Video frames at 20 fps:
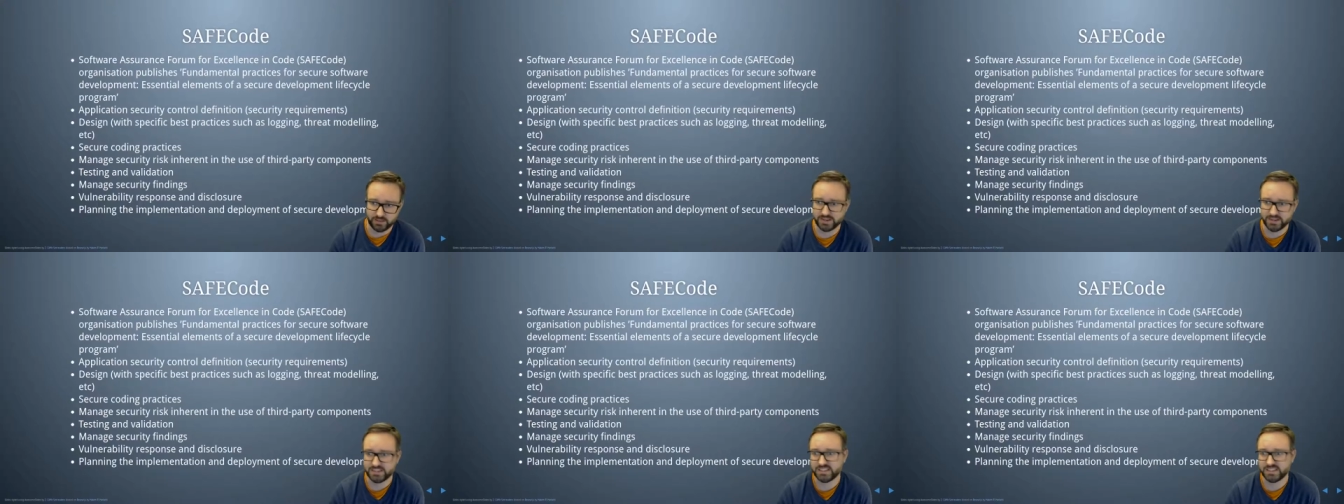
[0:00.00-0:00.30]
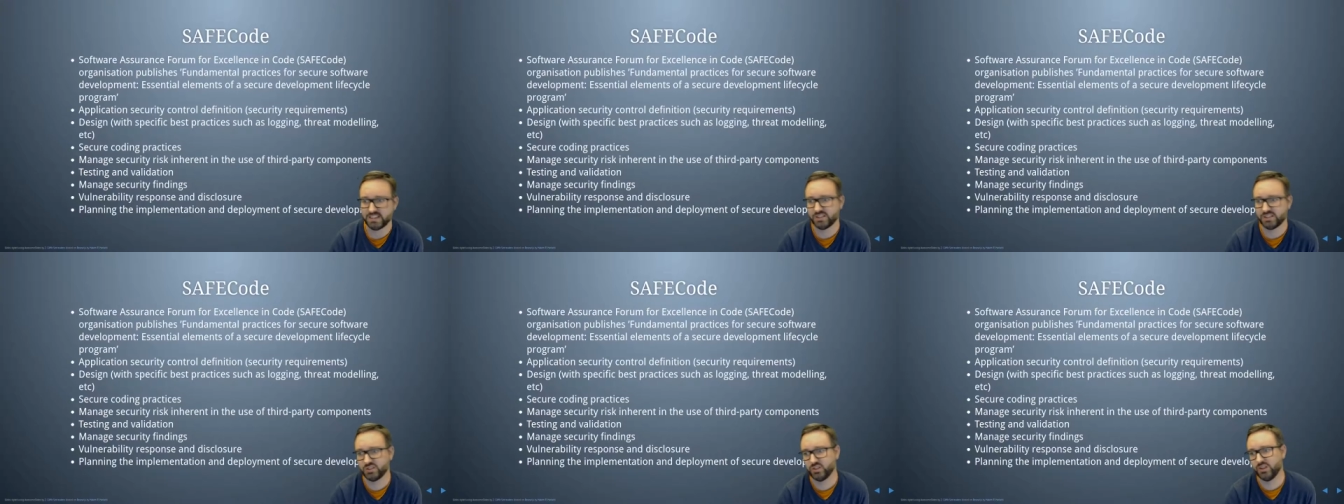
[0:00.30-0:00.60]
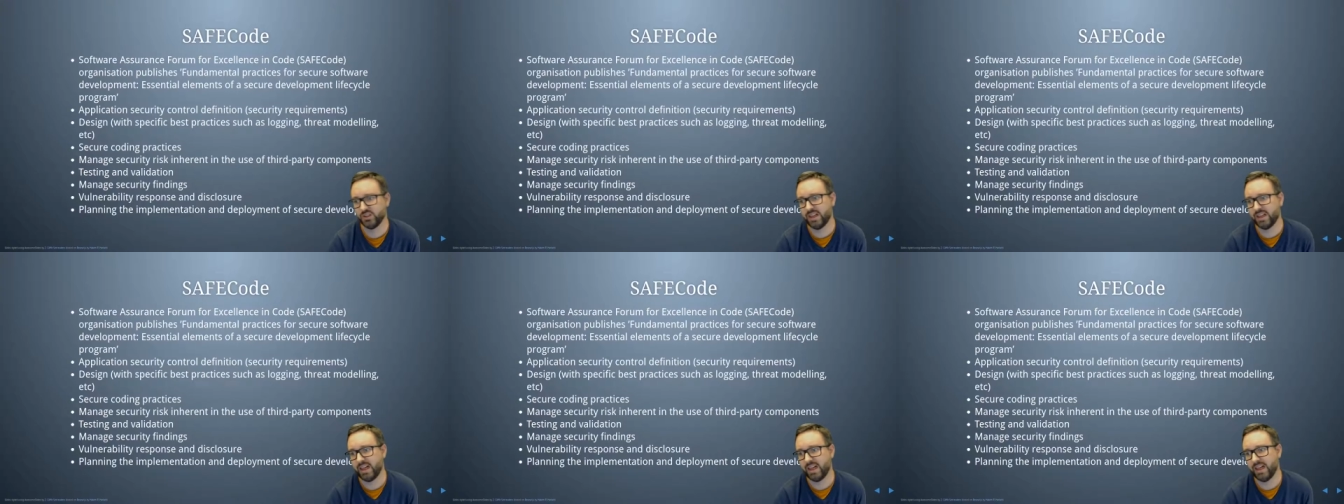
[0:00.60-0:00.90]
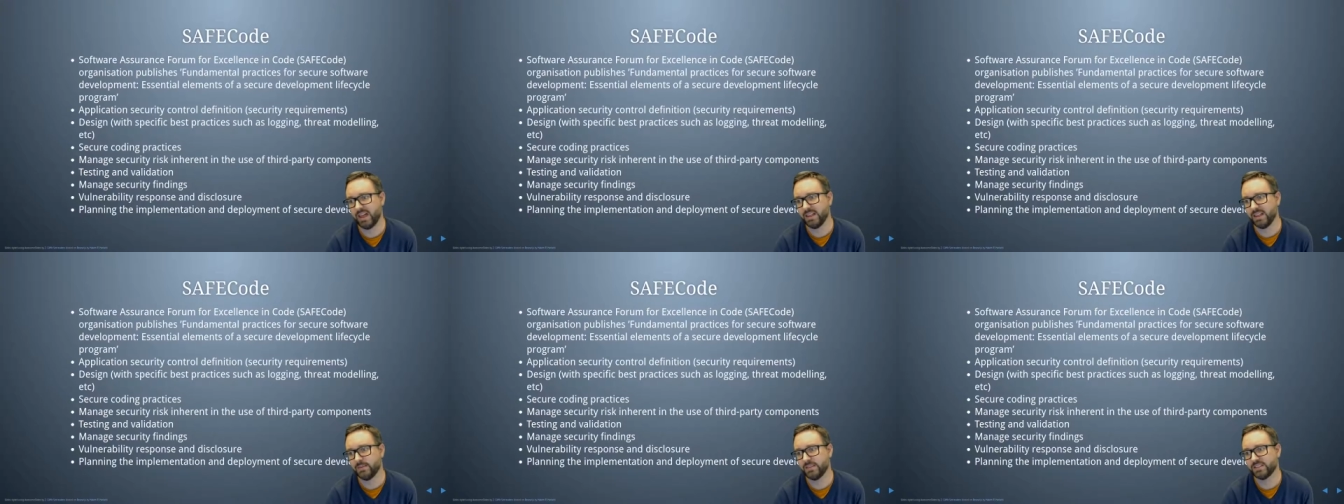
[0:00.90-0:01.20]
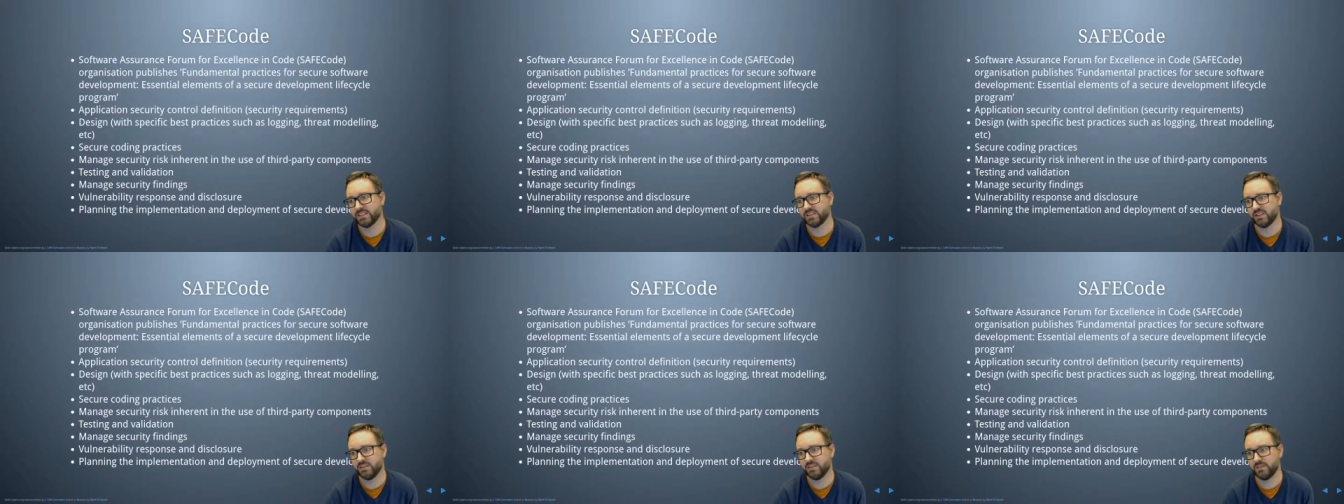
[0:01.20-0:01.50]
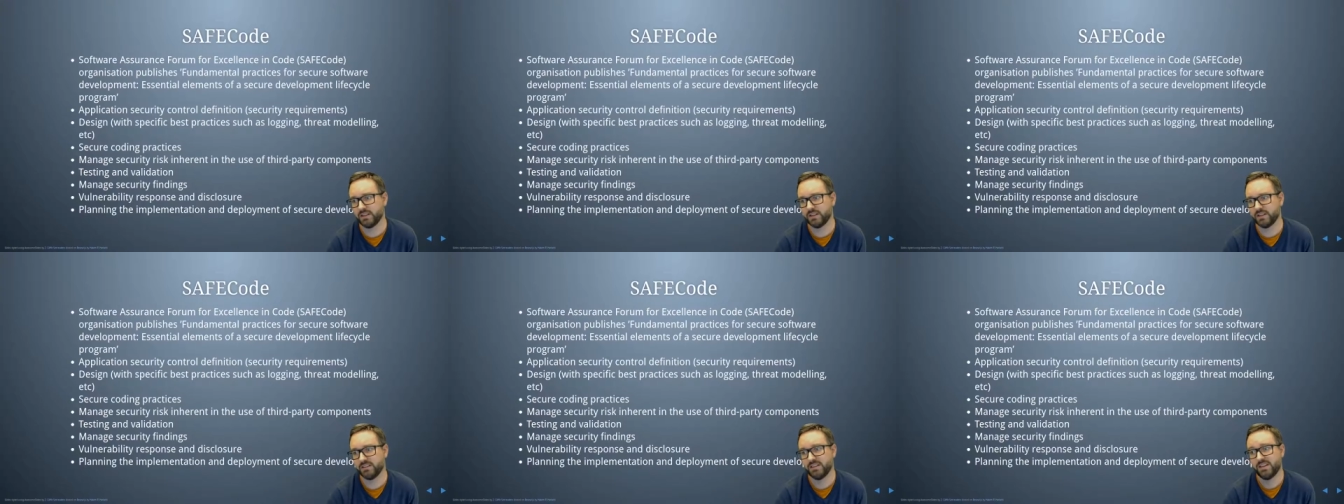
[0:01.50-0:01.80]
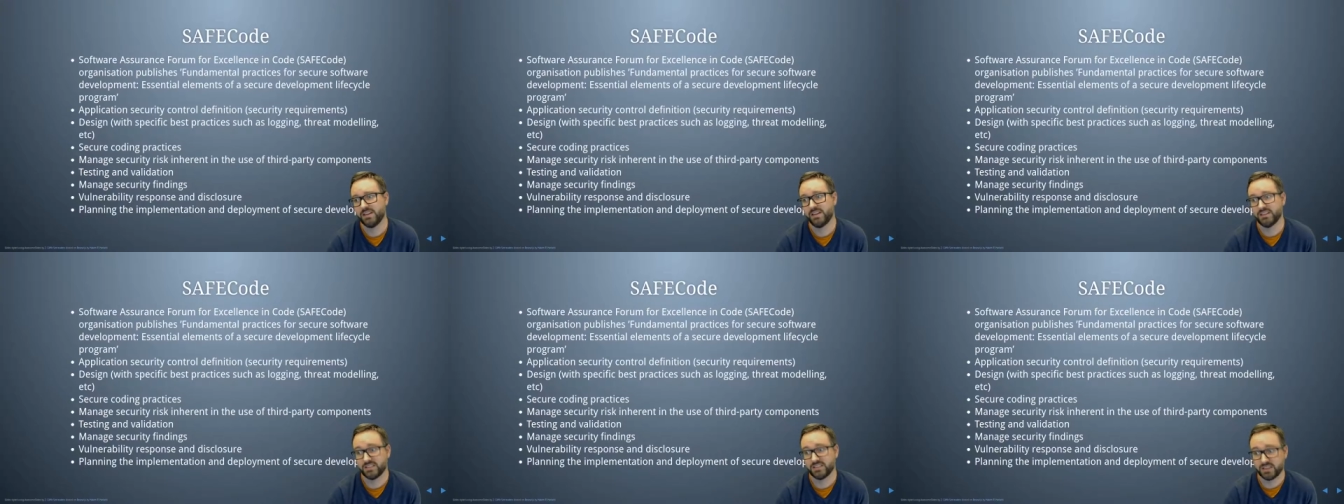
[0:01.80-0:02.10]
essential elements of a
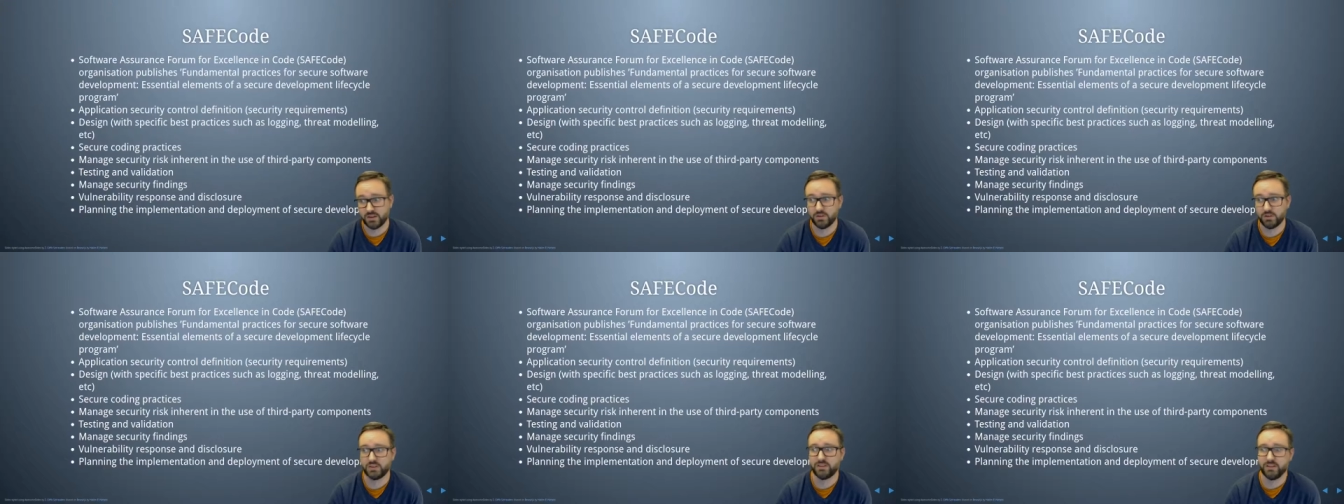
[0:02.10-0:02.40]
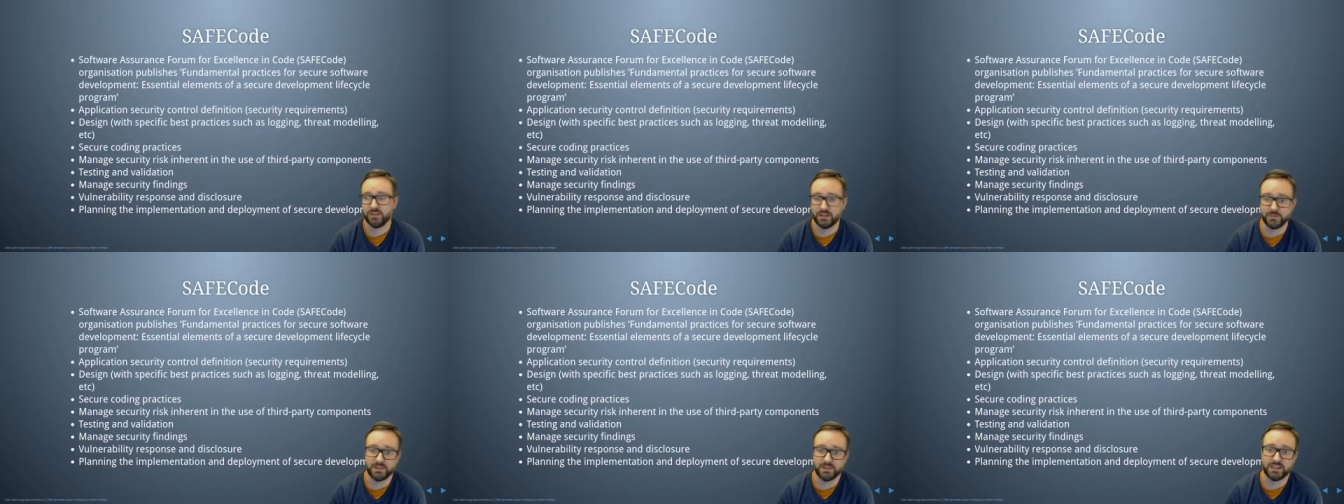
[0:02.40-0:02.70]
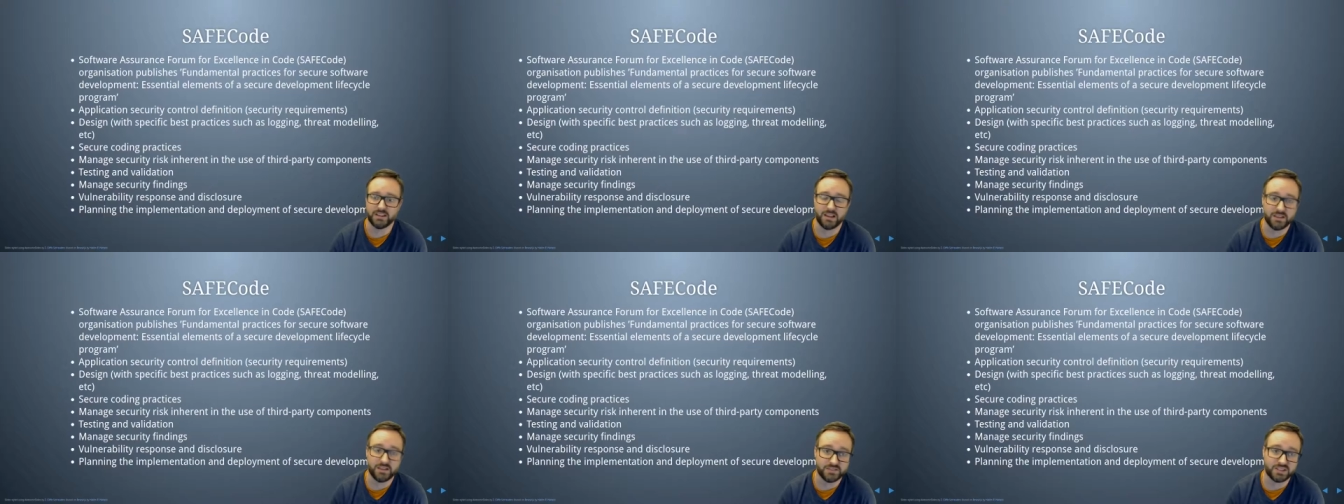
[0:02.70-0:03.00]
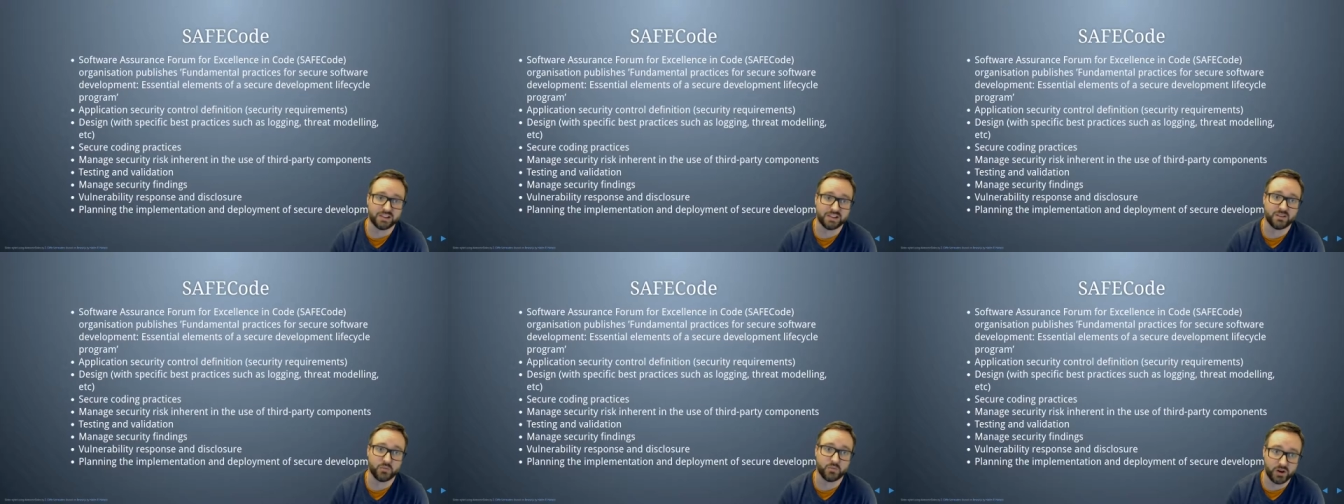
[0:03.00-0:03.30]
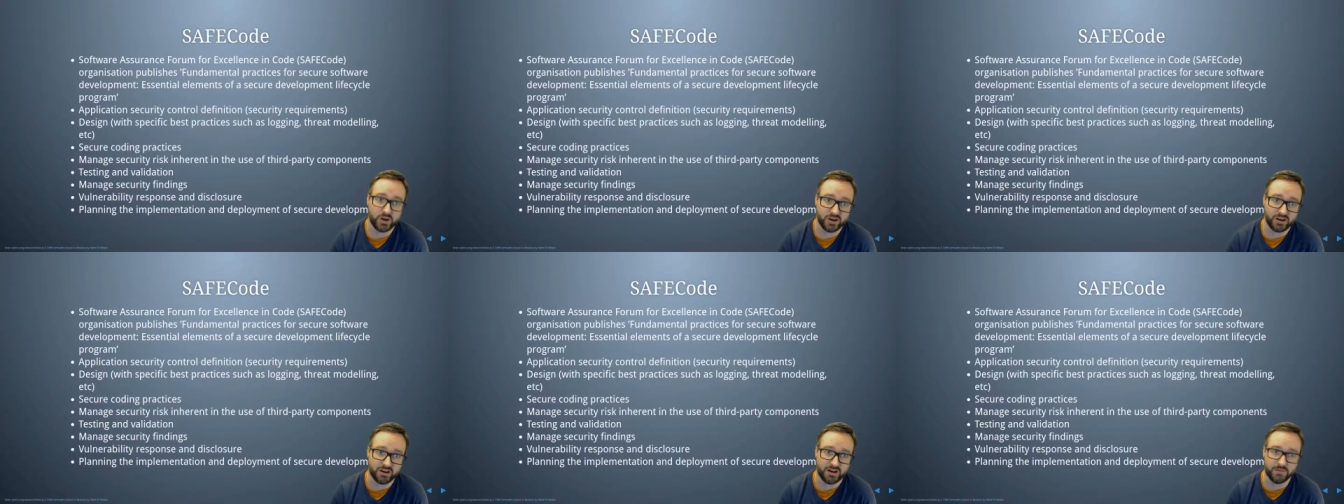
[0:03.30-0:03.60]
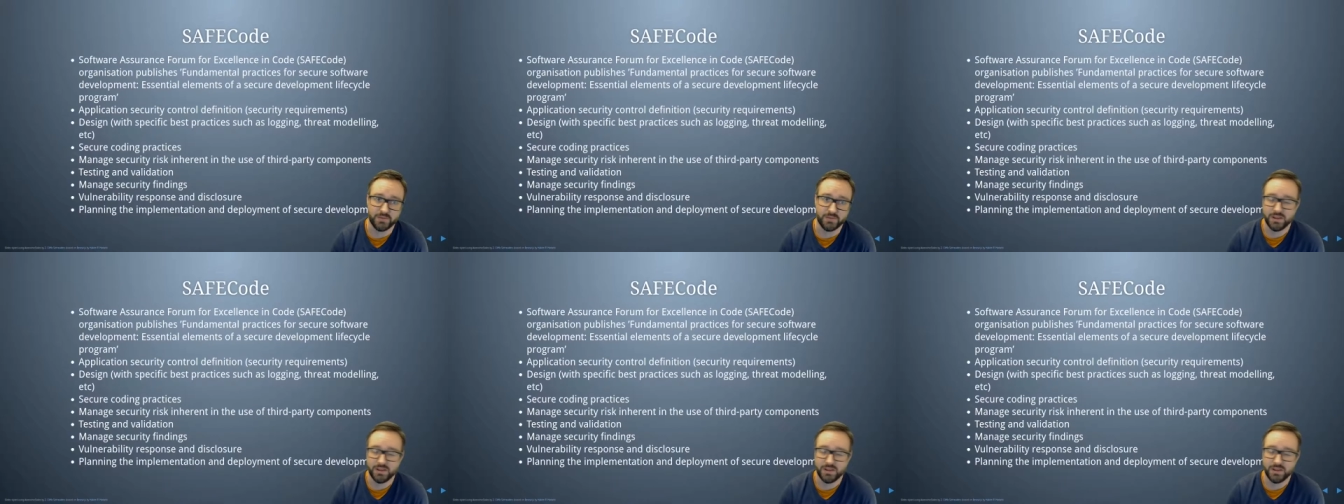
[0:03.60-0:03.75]
secure development lifecycle program.